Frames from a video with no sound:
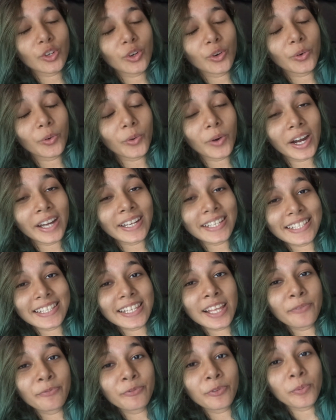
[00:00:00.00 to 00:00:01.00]
So I
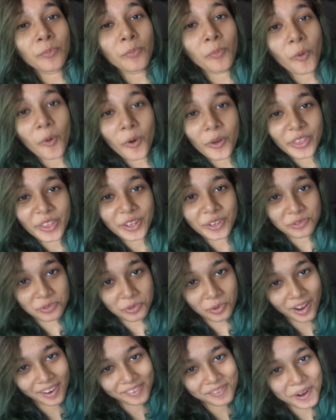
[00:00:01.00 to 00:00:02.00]
slept for more than
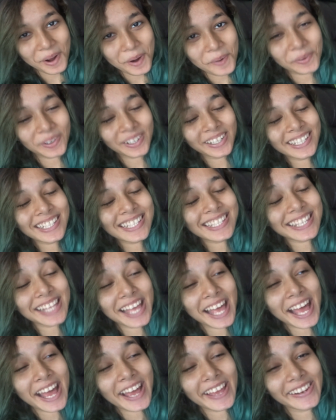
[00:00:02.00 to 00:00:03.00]
12 hours,
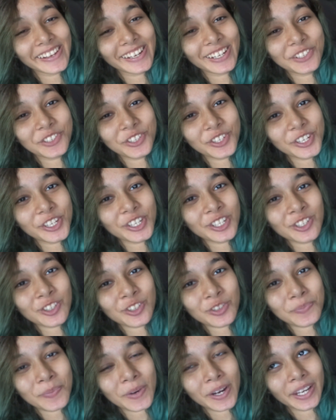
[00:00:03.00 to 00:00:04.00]
and I
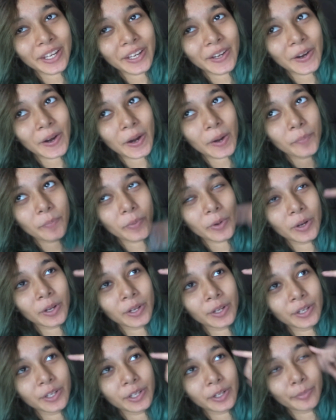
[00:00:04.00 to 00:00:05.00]
changed my cup
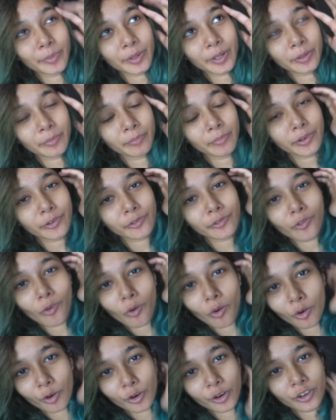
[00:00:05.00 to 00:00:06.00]
a little bit
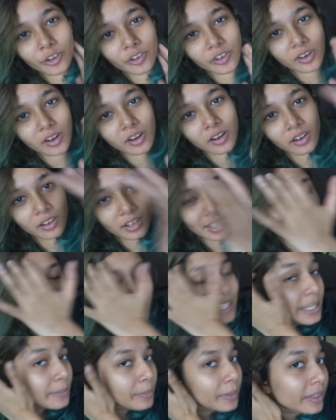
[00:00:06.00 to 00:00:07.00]
before
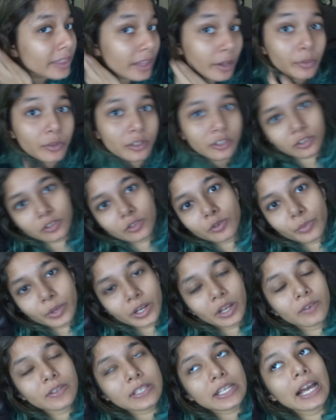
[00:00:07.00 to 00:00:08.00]
sleeping. That was, you know,
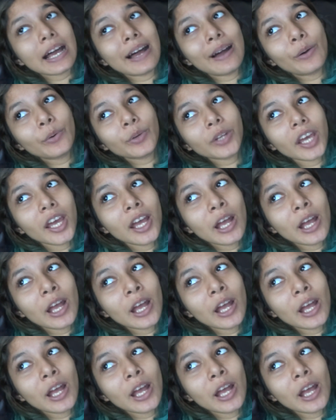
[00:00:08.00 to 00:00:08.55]
when I was out.